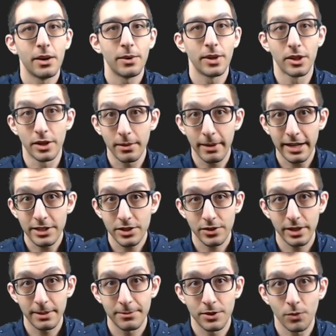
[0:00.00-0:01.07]
We learned about
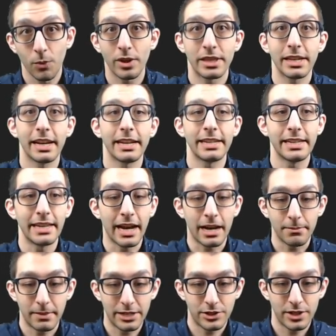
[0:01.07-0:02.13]
scripts. One thing I did
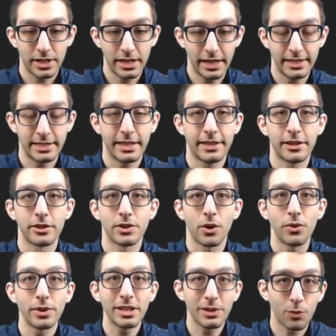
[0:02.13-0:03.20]
not mention is that there's
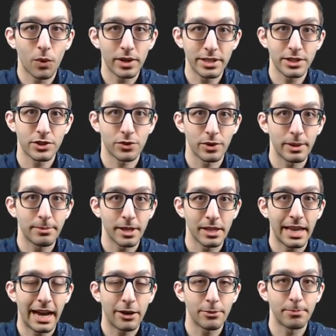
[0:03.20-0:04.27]
only one script
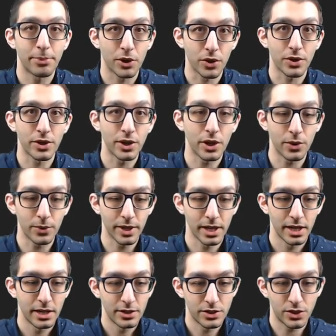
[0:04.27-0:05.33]
allowed per node.
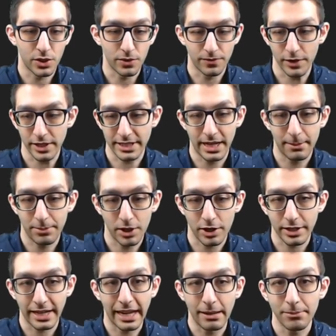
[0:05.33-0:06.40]
So for example, our
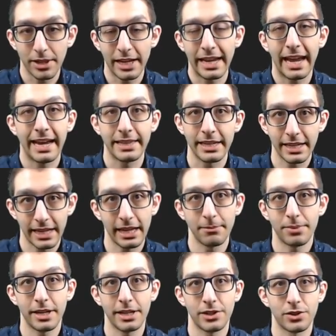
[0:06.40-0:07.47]
gameplay had the
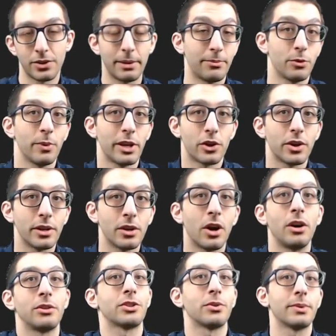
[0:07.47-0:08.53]
gameplay script. We couldn't
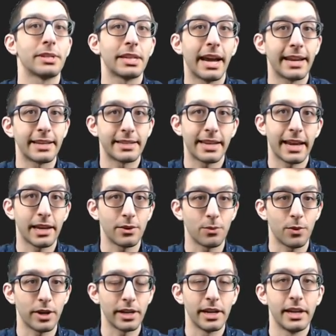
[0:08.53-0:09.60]
also assign a second
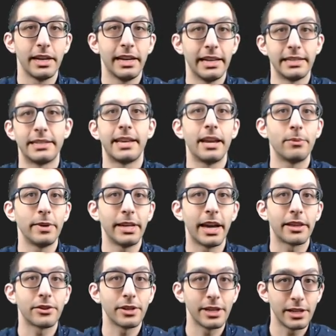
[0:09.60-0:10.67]
one. Instead, we'd
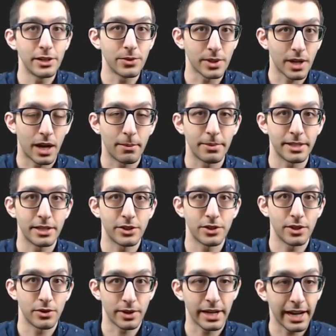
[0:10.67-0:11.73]
either need to use
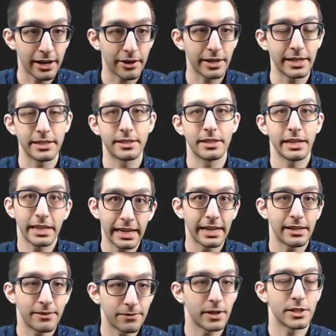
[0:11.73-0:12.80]
composition or inheritance to
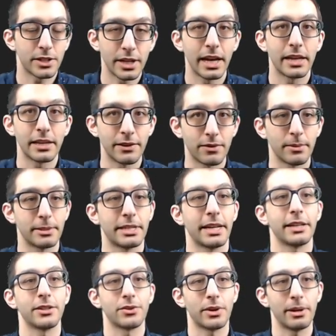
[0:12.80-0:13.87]
get functionality from a
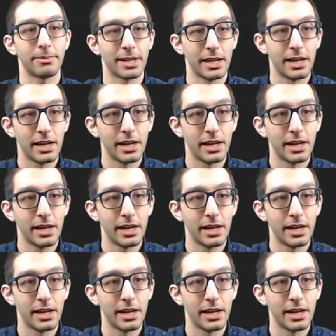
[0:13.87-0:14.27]
second script.